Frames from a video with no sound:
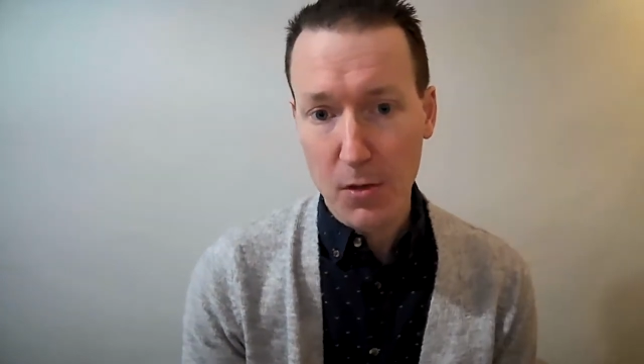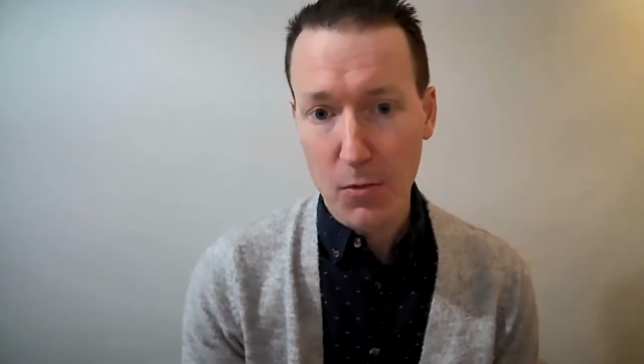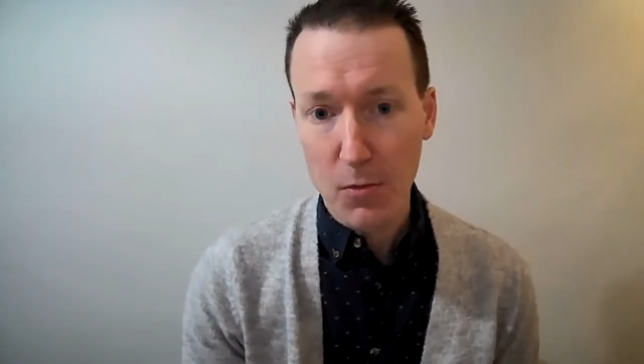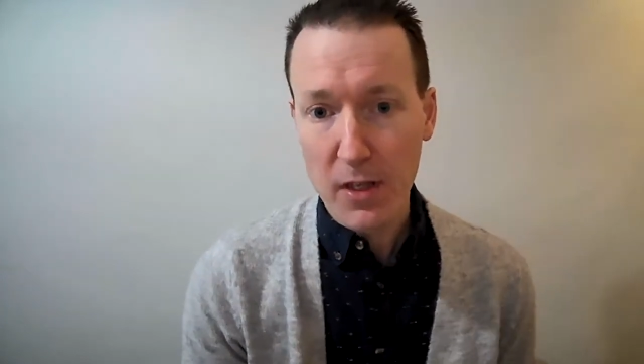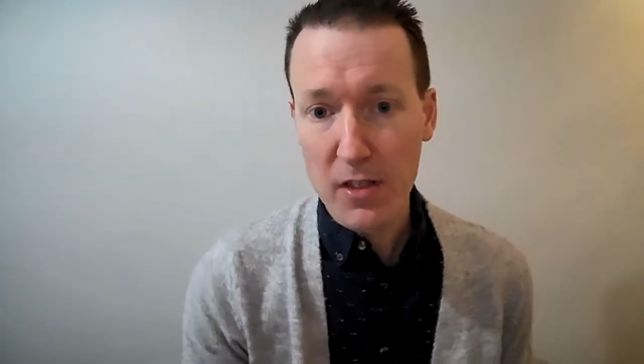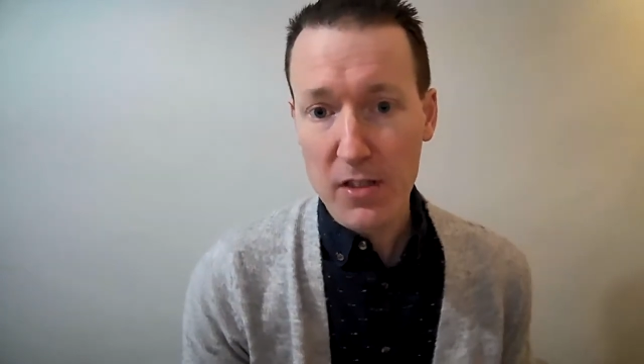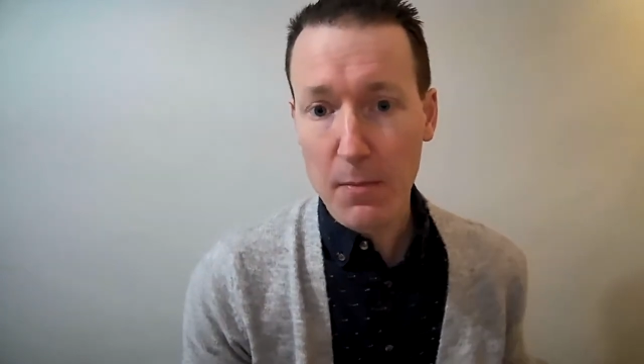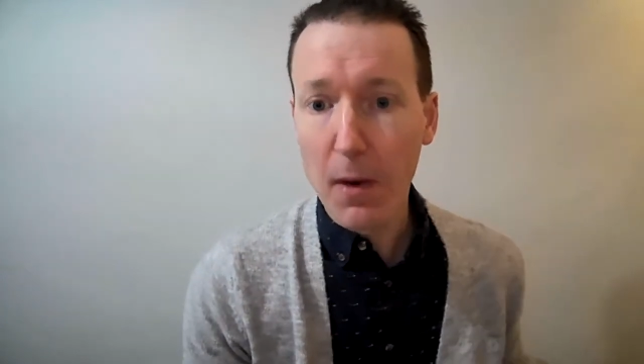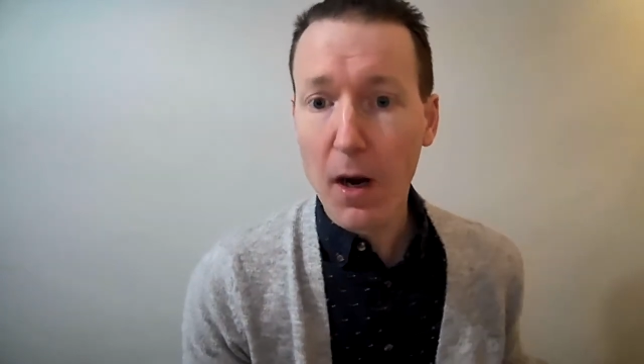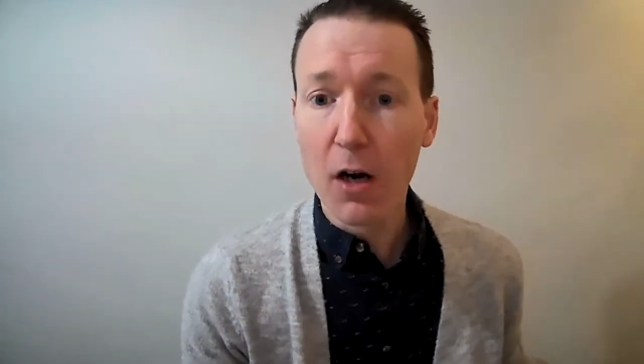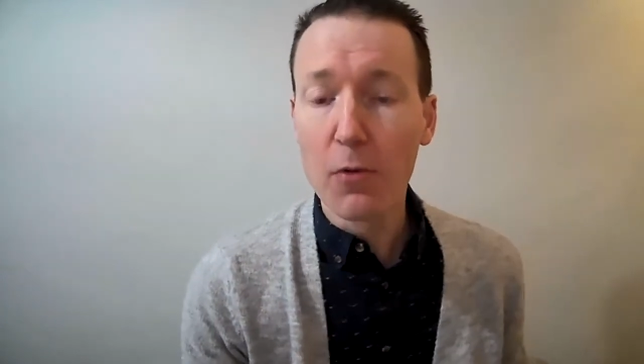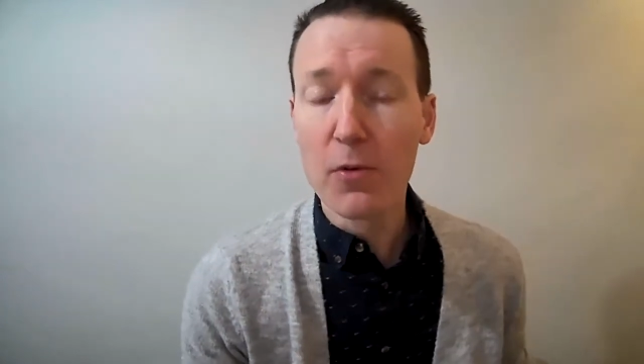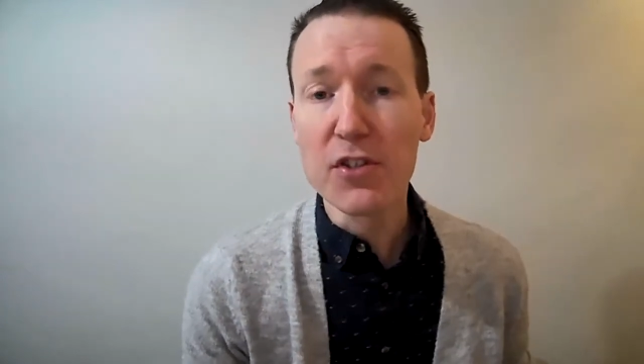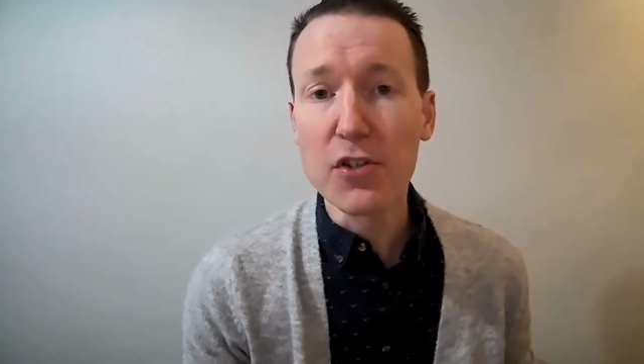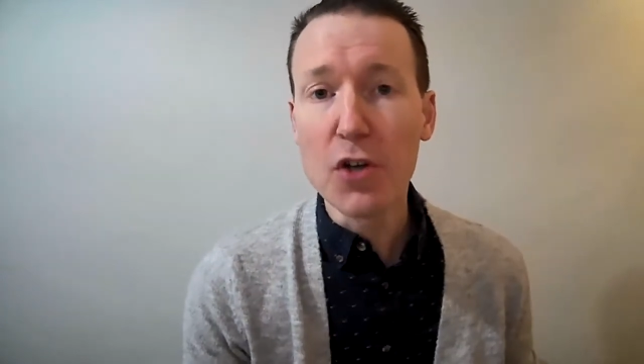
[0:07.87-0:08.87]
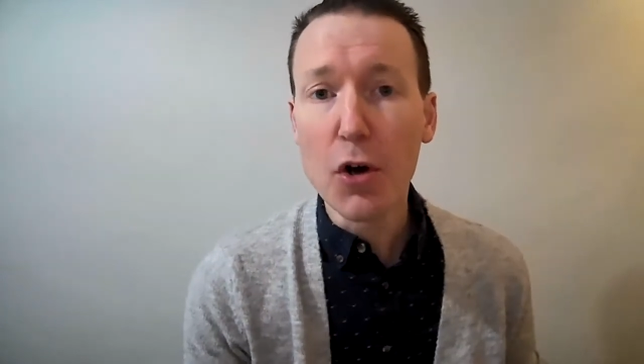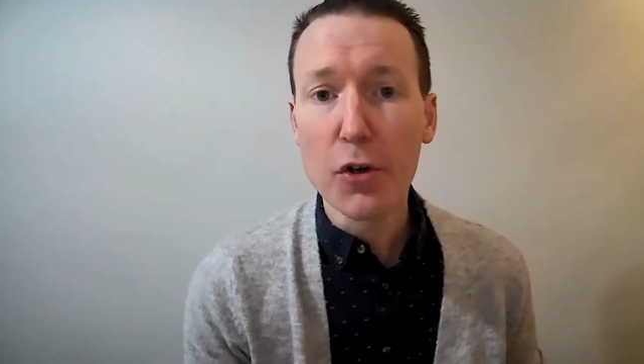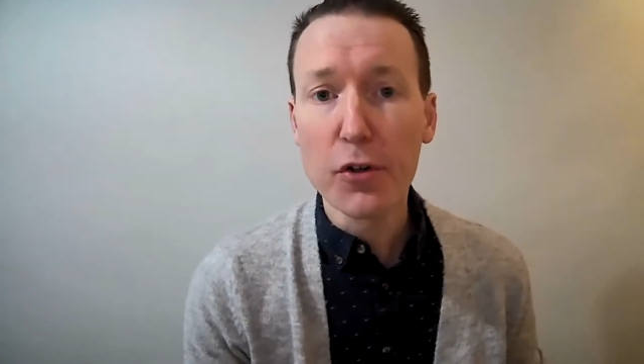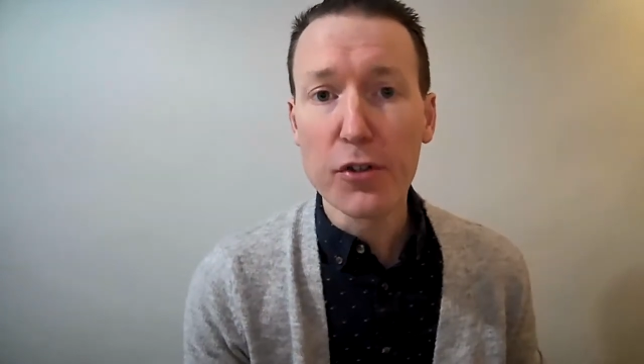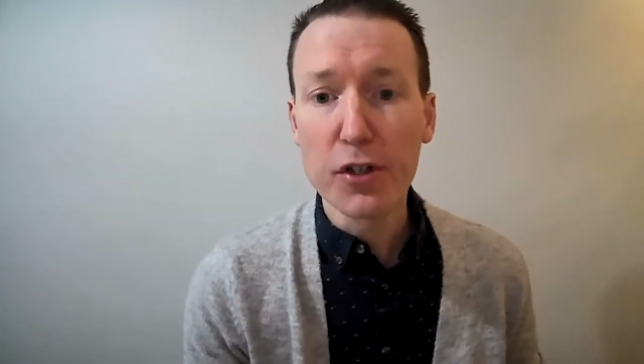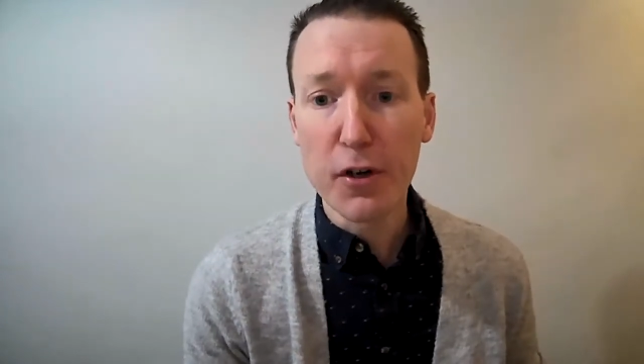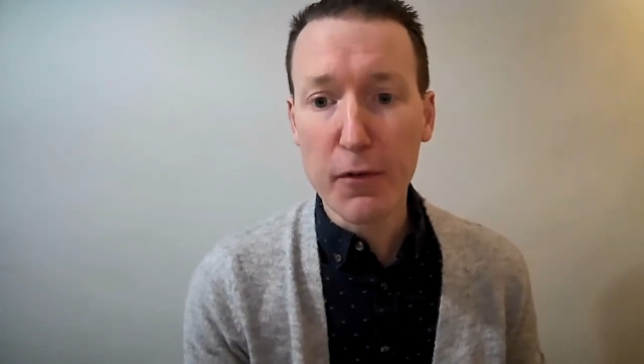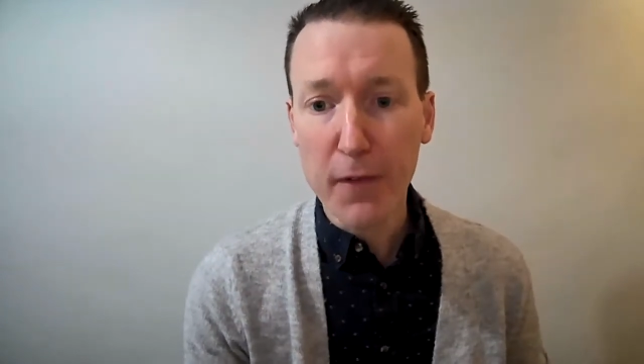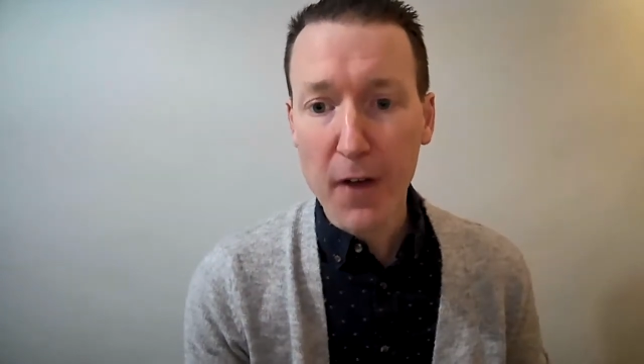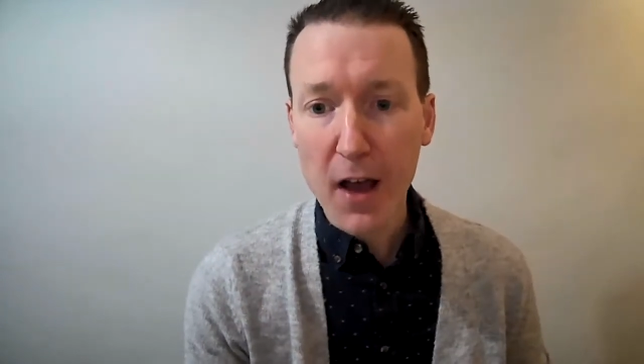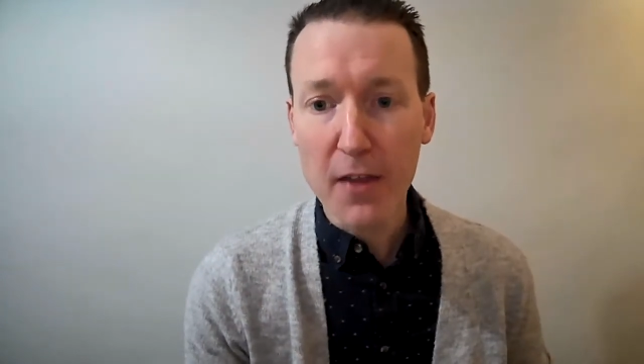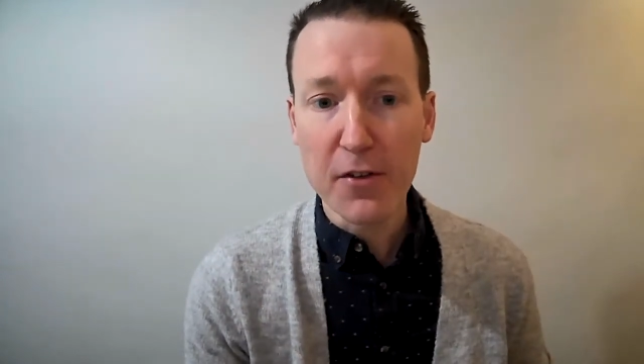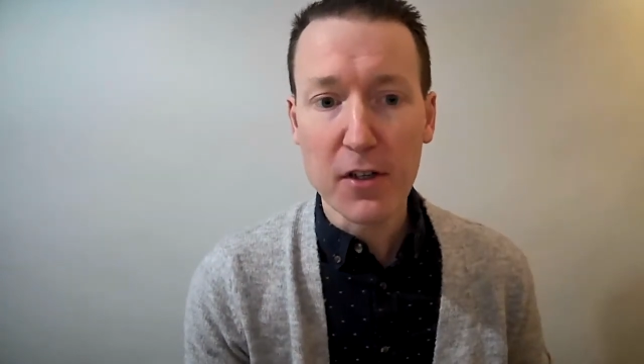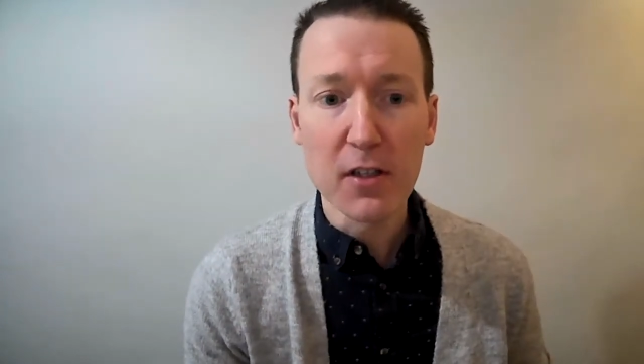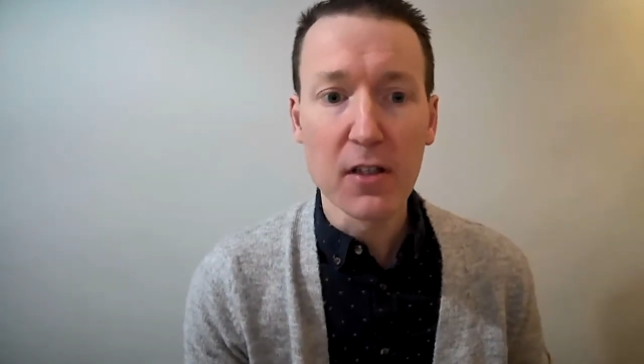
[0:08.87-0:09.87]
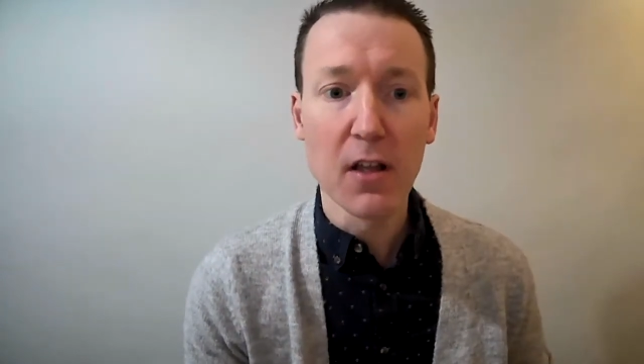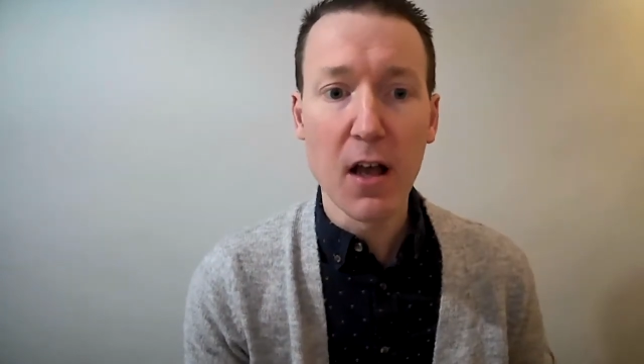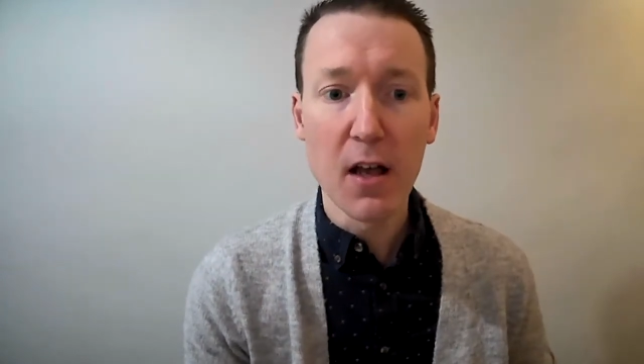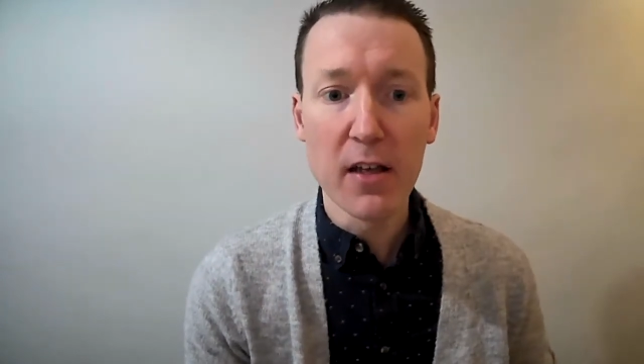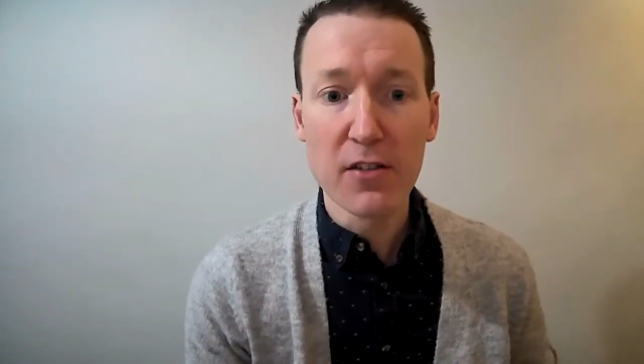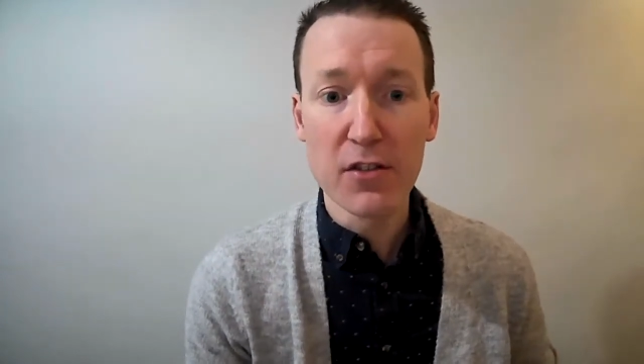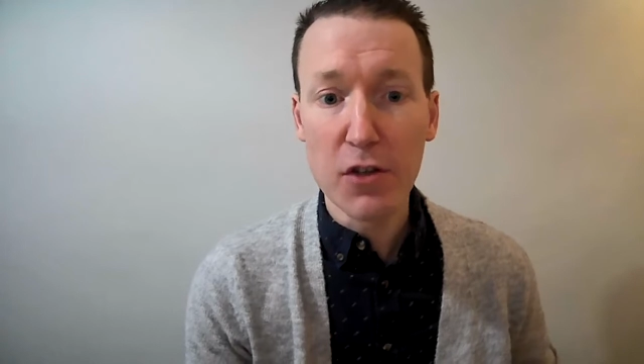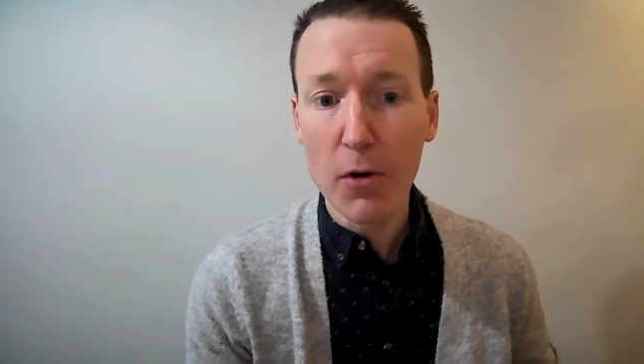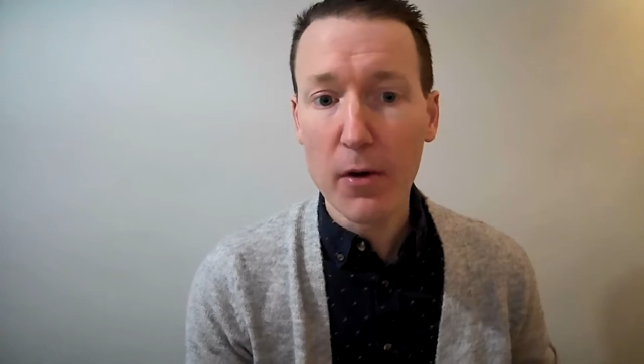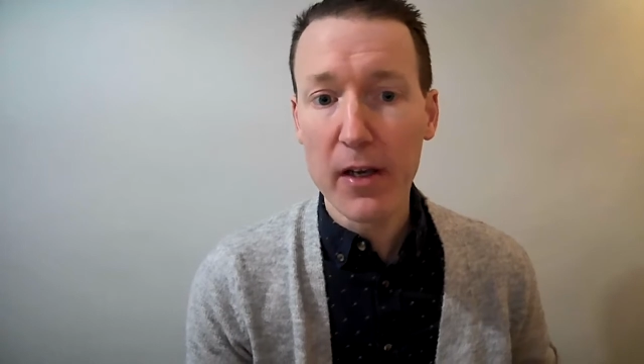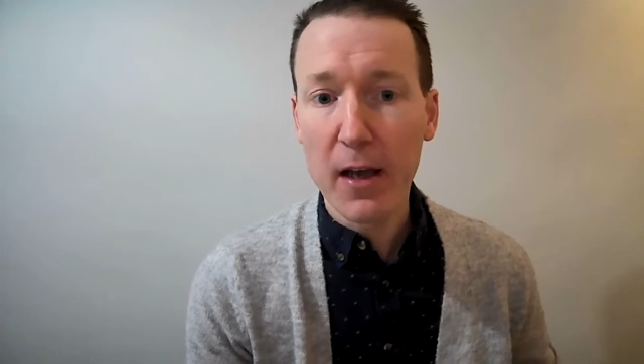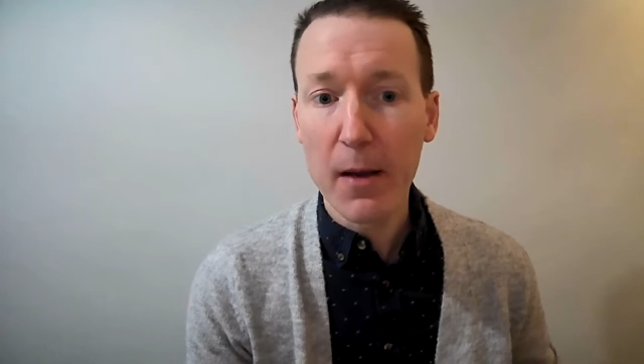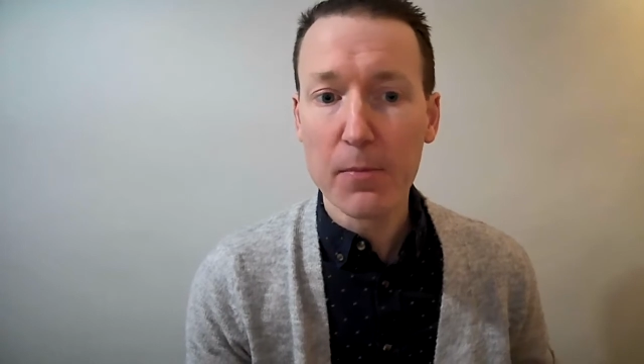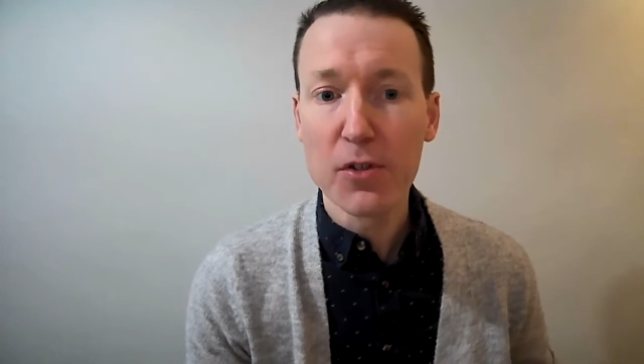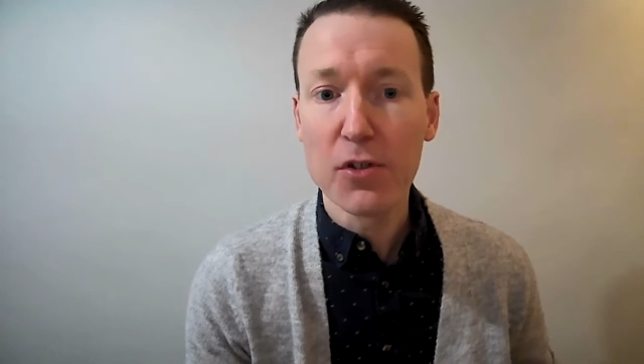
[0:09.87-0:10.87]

When Tamar was told, "Your father-in-law is going up